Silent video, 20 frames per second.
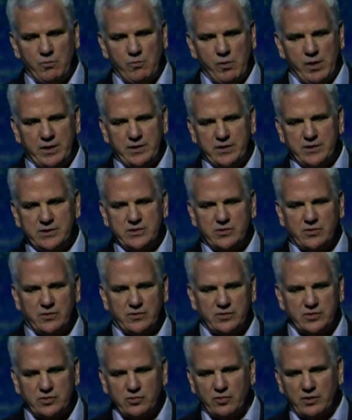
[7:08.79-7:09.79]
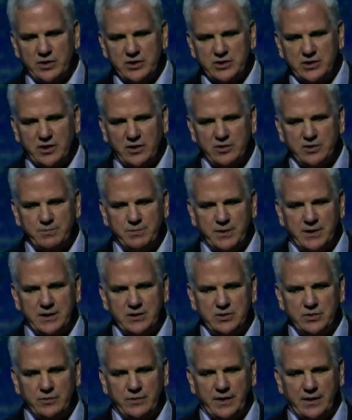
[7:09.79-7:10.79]
when this sort of story starts, but
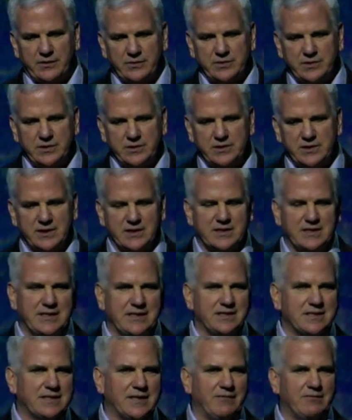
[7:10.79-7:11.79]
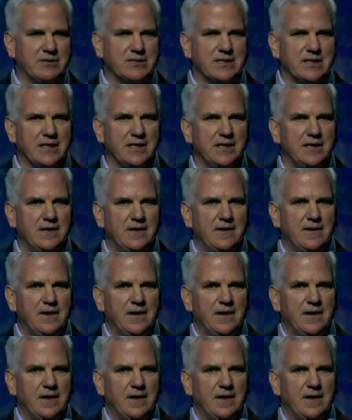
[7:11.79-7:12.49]
in 2016, 17,